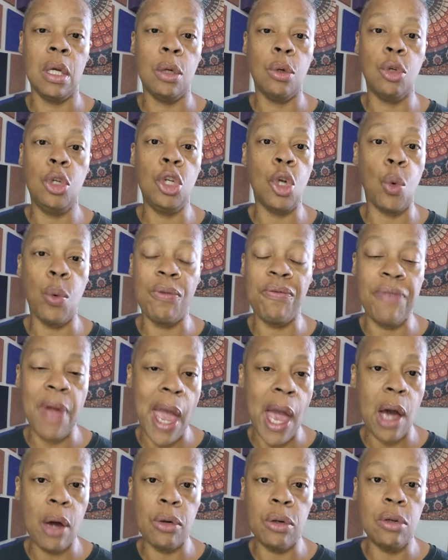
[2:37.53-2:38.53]
you know, with
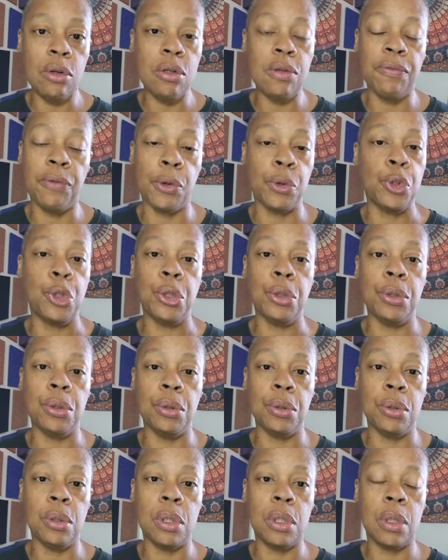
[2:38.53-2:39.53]
values,
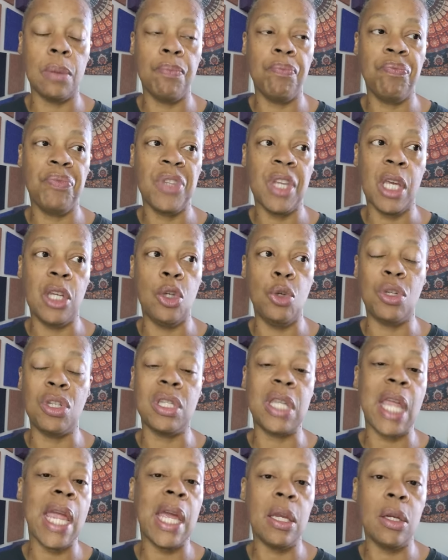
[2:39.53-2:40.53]
virtues, and you
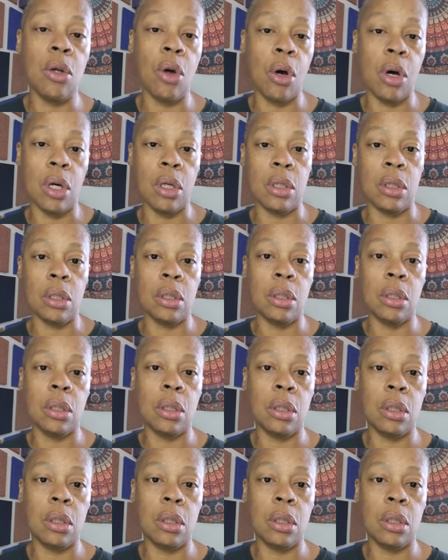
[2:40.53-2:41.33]
stand on,